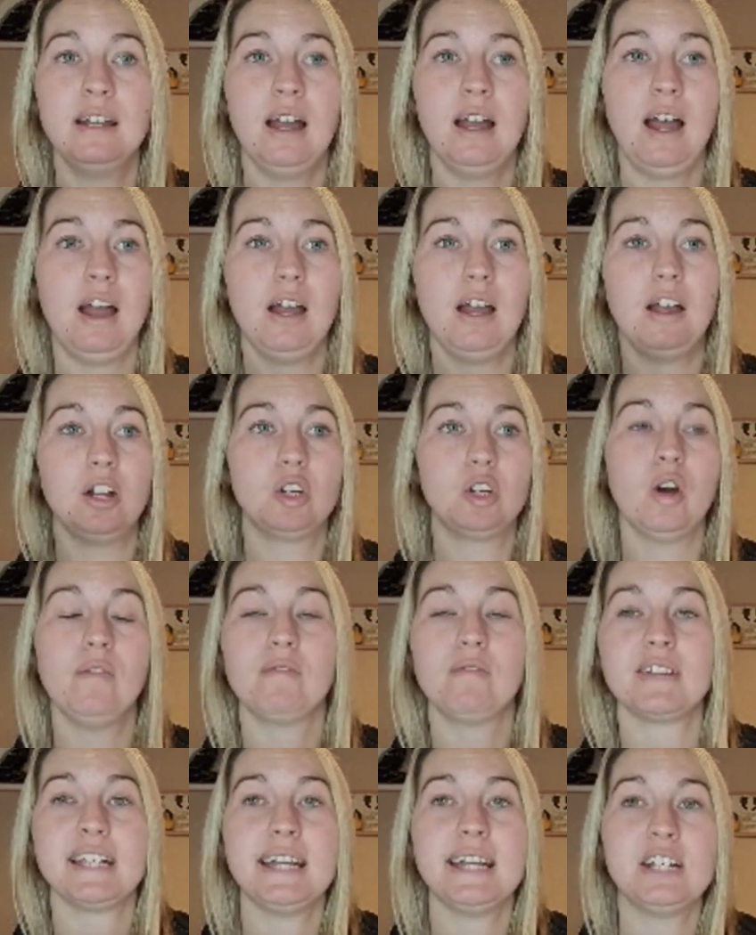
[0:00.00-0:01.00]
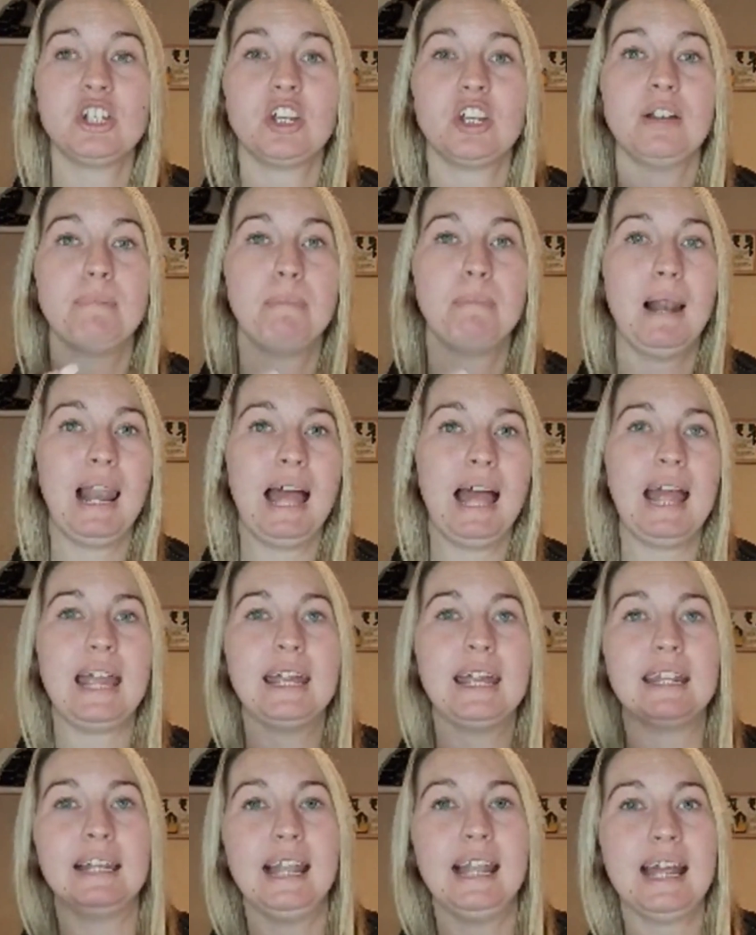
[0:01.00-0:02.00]
a conversation and play
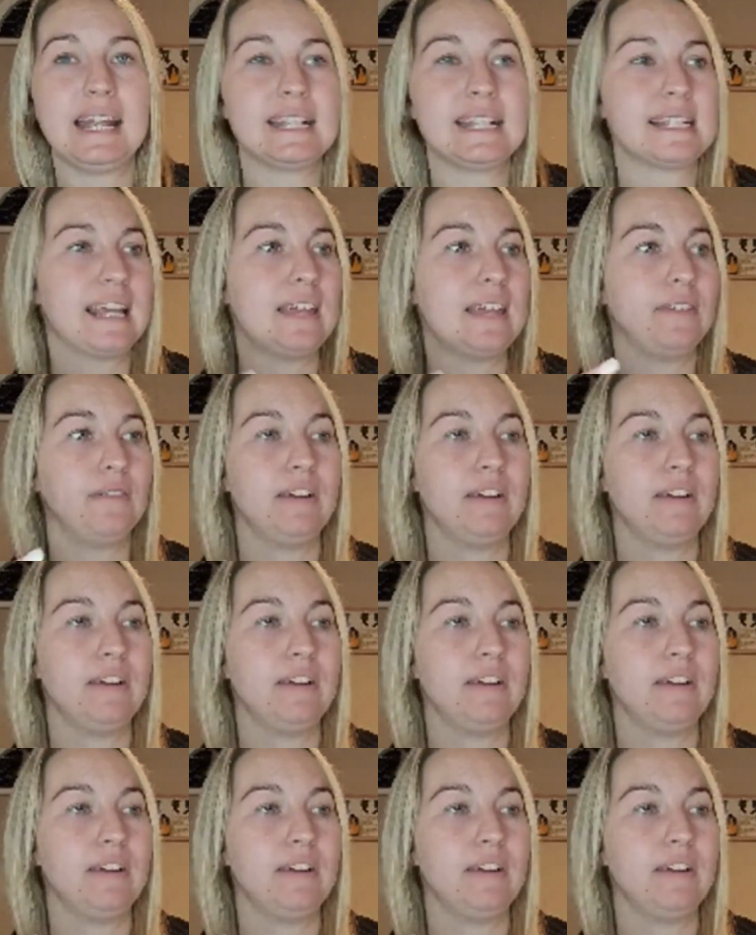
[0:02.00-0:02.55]
and laying together